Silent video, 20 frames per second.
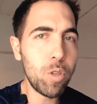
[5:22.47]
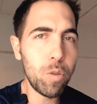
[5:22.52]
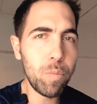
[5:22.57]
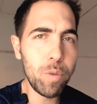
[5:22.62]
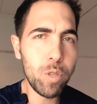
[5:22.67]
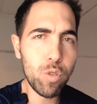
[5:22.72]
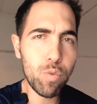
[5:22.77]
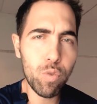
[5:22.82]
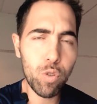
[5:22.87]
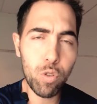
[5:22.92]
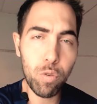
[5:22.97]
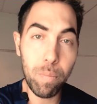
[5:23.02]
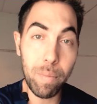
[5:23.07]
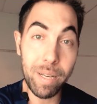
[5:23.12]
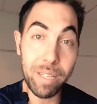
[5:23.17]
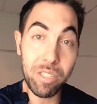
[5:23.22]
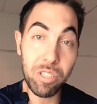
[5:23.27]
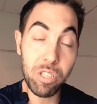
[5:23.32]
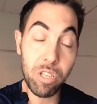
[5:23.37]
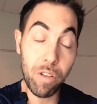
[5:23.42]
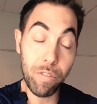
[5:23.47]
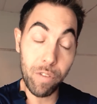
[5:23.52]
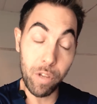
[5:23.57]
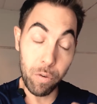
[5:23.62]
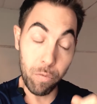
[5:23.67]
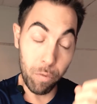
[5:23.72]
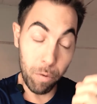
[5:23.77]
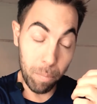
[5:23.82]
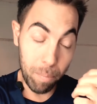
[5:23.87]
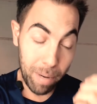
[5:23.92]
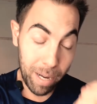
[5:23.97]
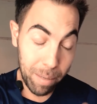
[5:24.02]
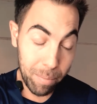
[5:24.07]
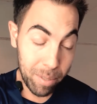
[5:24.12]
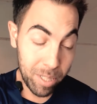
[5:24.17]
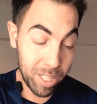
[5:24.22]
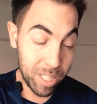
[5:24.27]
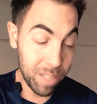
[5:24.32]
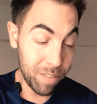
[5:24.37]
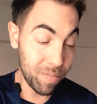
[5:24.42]
to be true to myself and remind
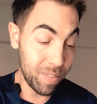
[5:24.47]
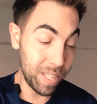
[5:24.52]
myself